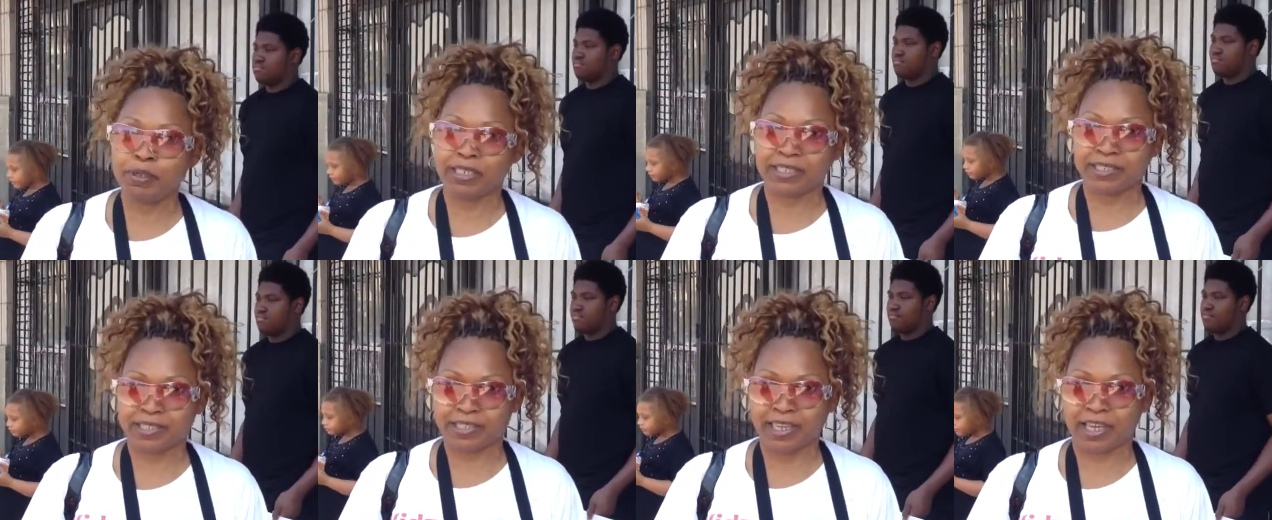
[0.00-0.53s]
Speaker 1: put it
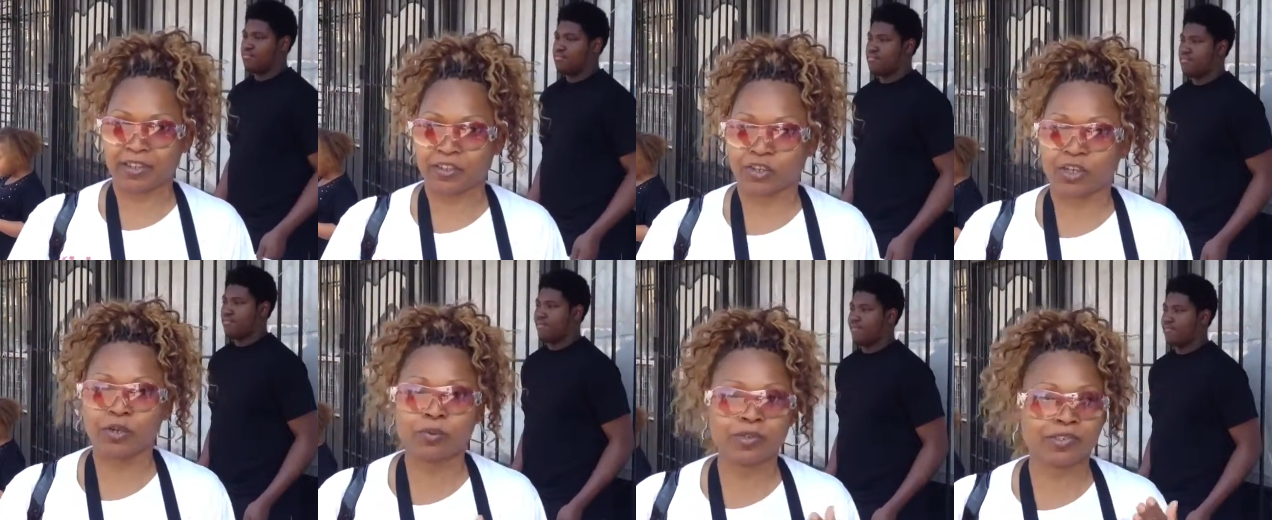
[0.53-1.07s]
together.
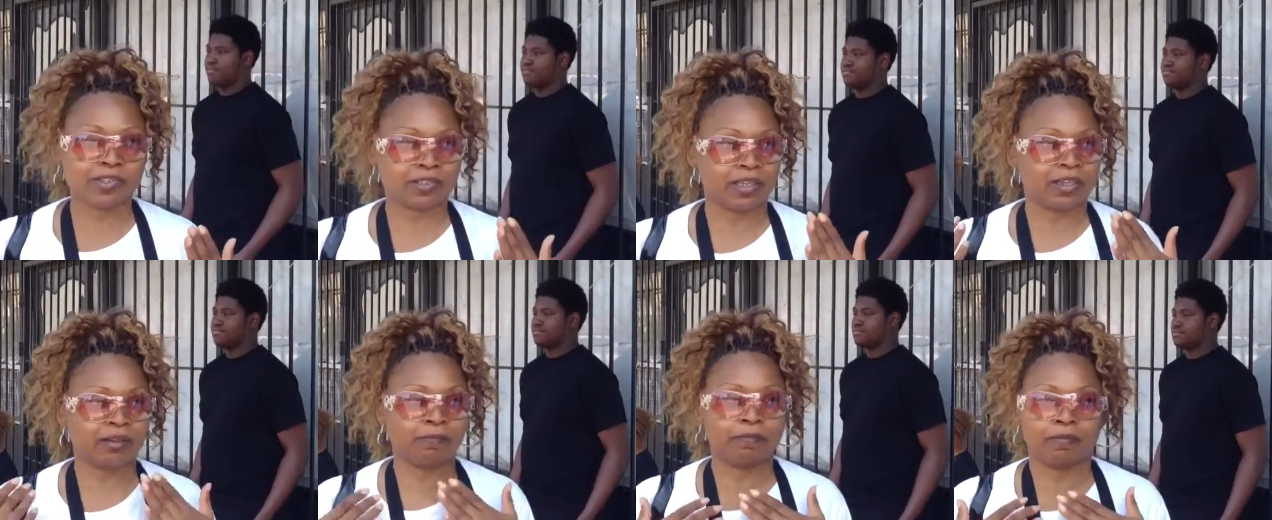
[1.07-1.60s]
It was
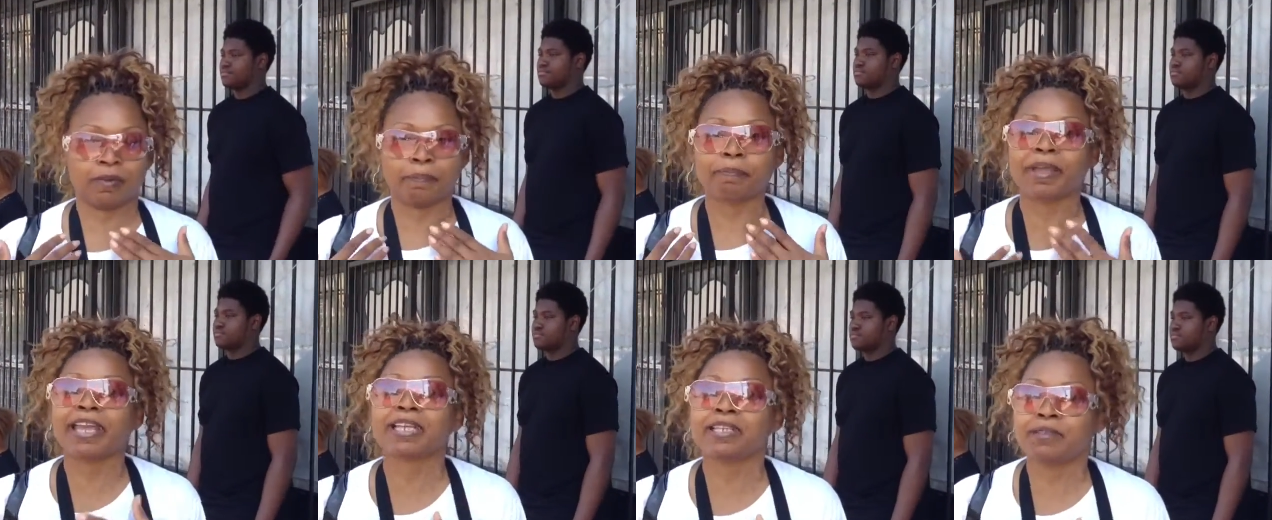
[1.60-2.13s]
an
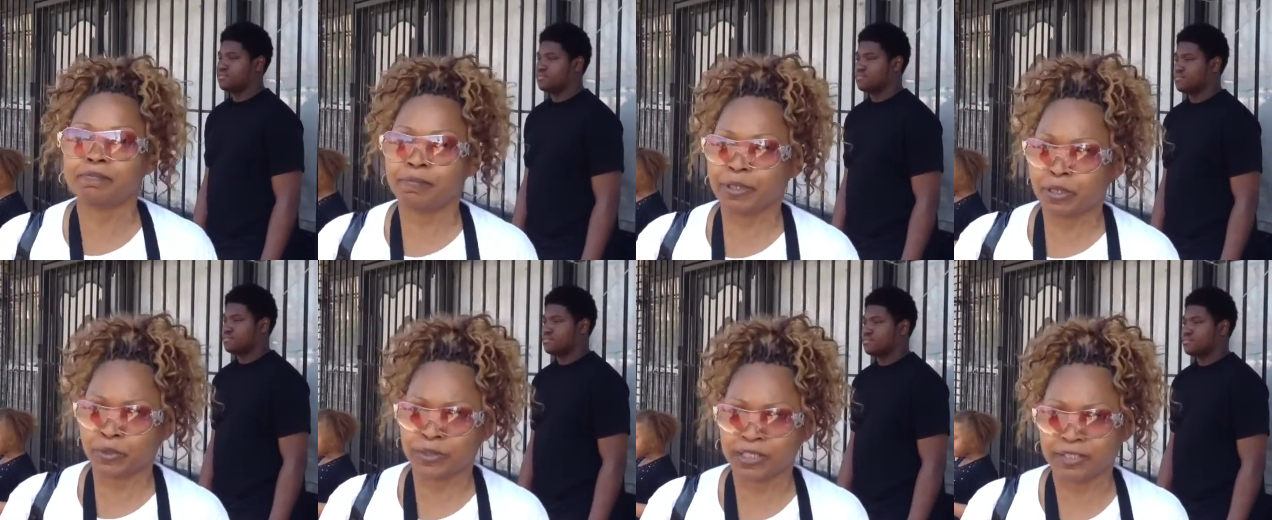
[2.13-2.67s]
abandoned
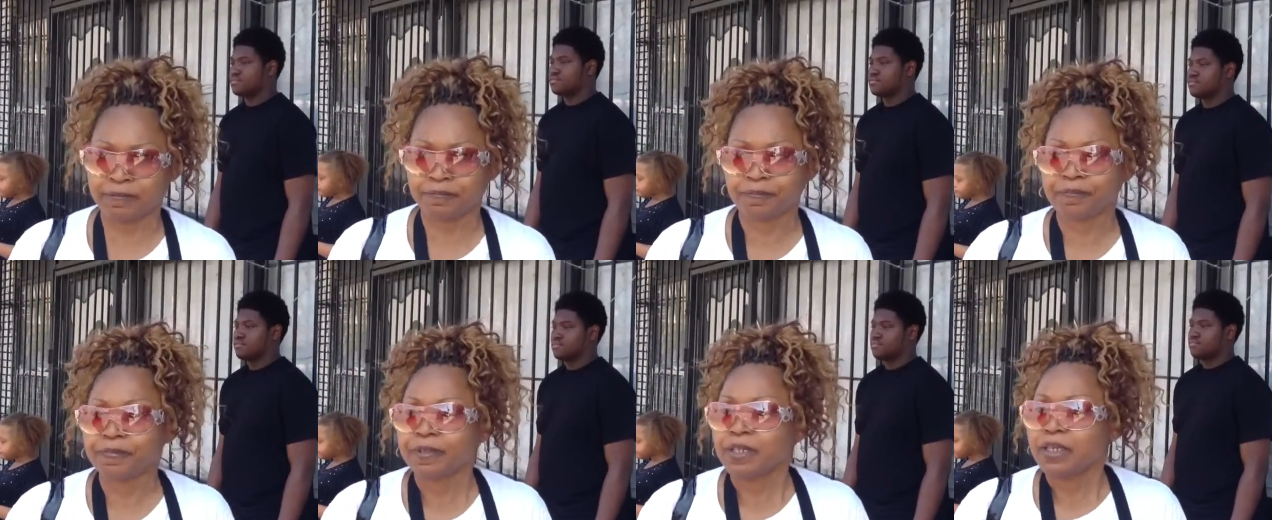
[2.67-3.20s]
building.
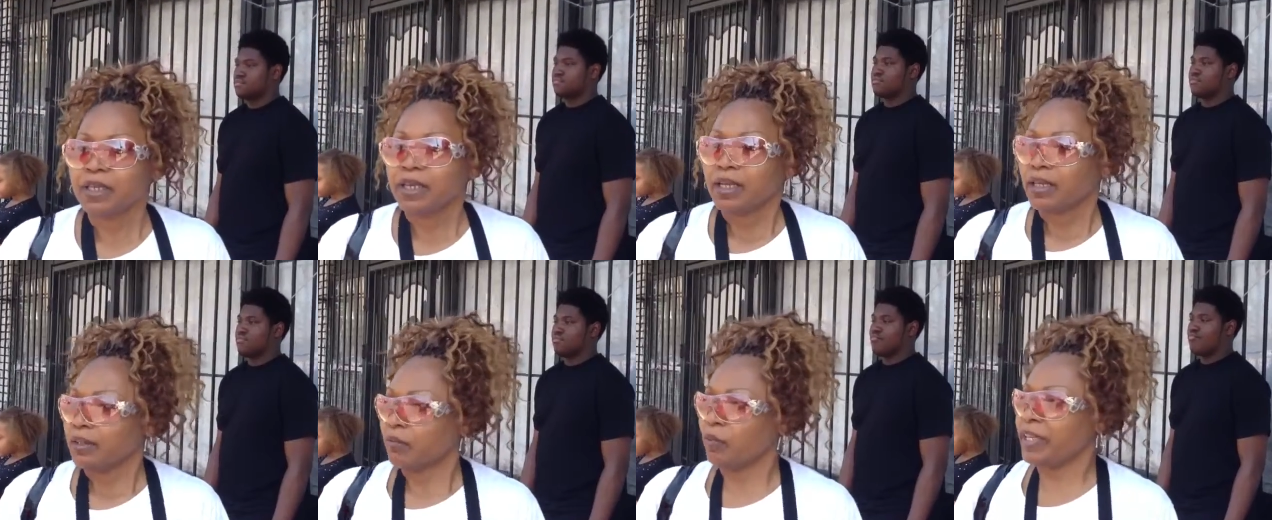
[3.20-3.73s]

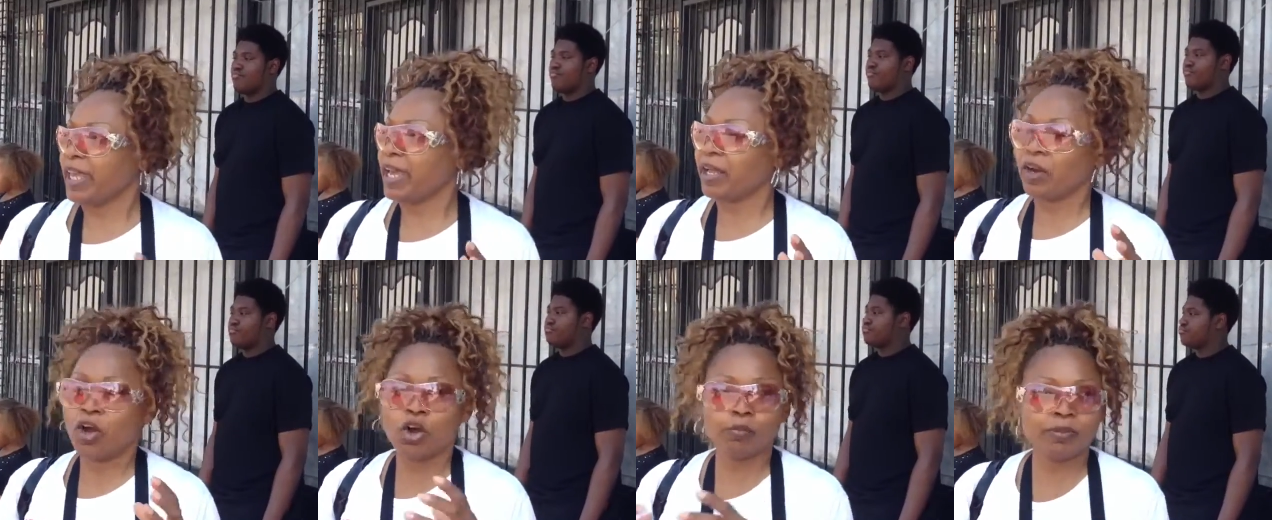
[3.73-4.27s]
We had
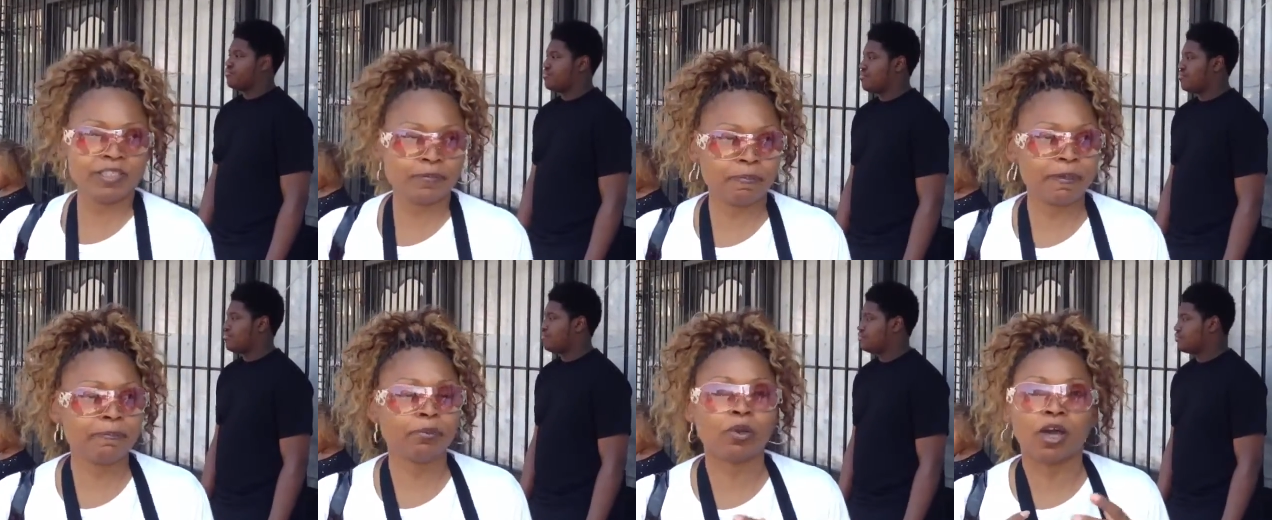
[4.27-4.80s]
homeless
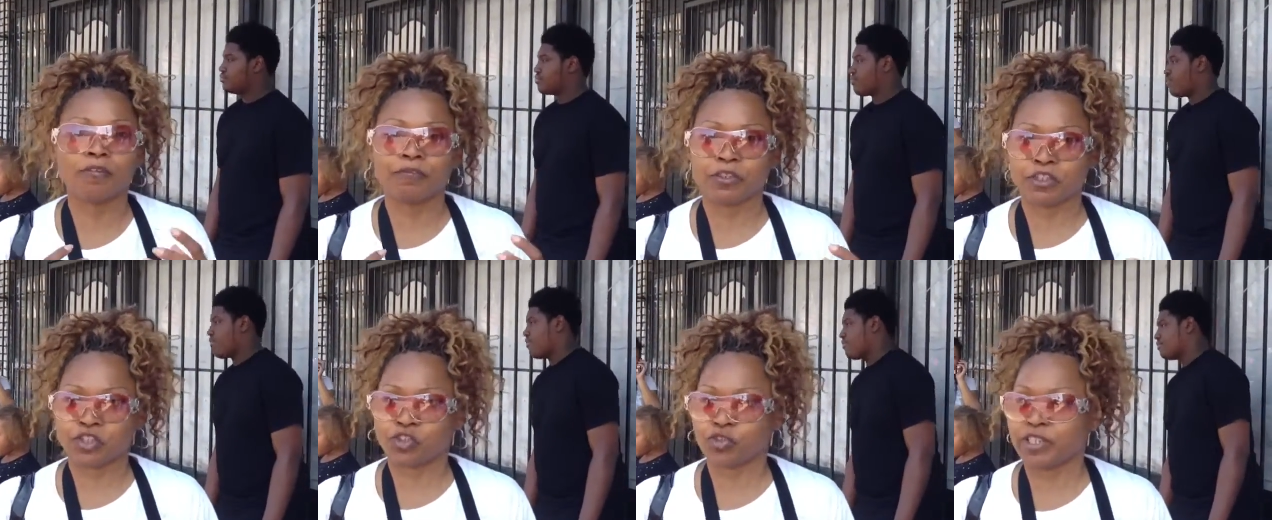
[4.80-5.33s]
people off the
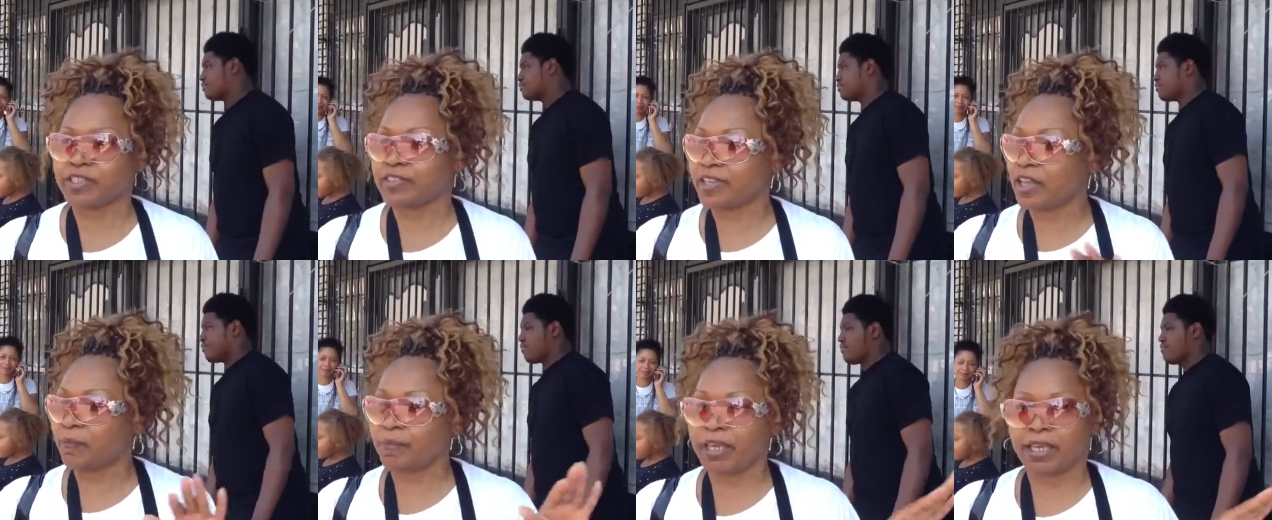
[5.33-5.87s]
streets come